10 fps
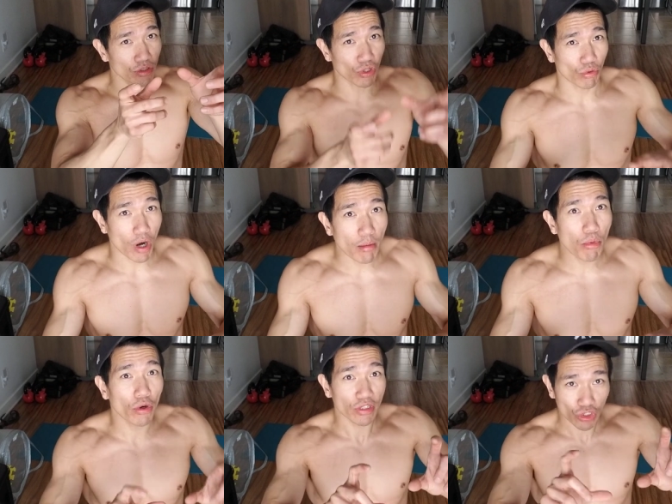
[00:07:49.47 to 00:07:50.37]
your
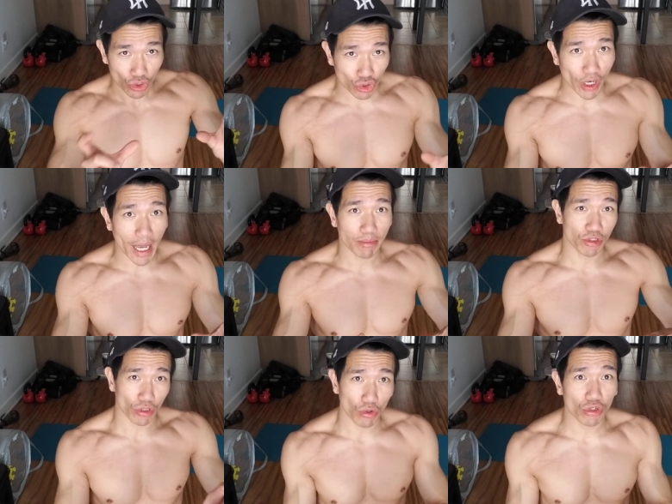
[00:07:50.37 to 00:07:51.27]
rhomboids, your traps,
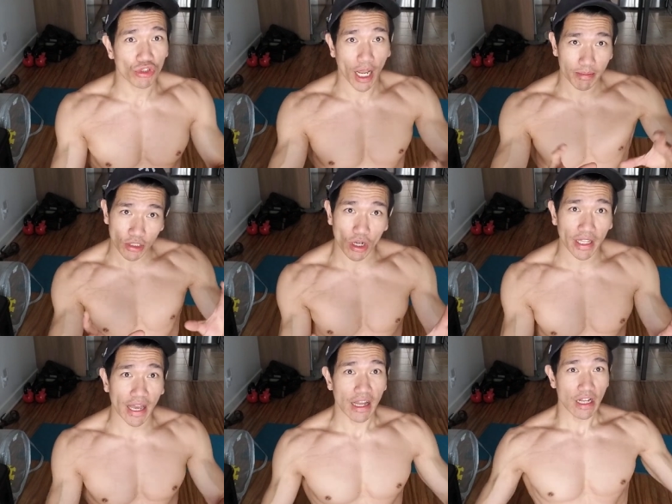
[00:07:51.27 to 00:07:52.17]
your lower traps and all
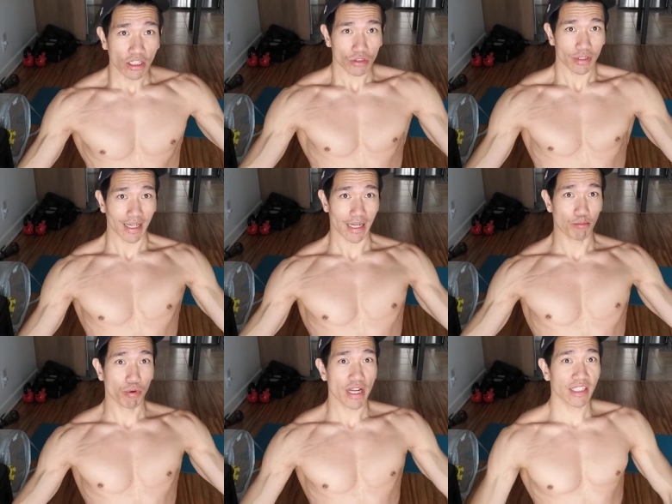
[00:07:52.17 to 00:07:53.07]
that, so that it
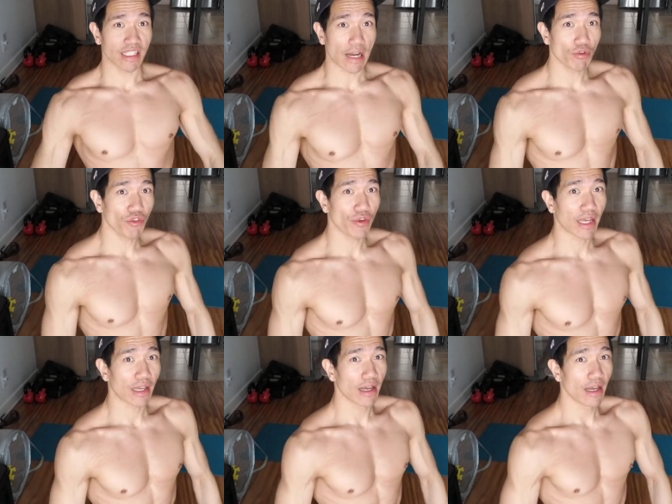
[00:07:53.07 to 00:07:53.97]
brings
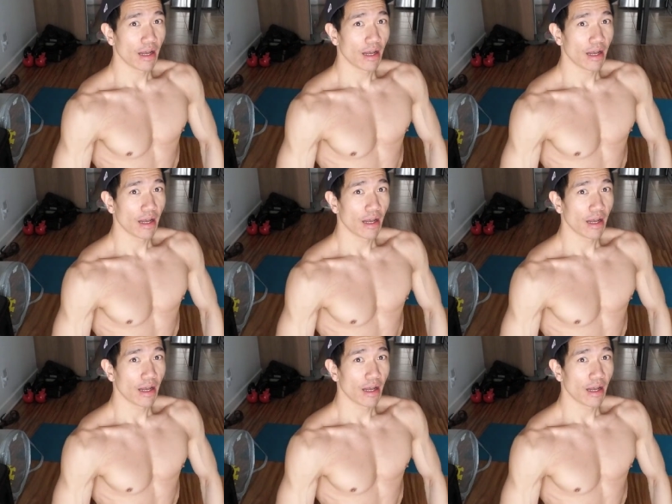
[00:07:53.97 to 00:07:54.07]
everything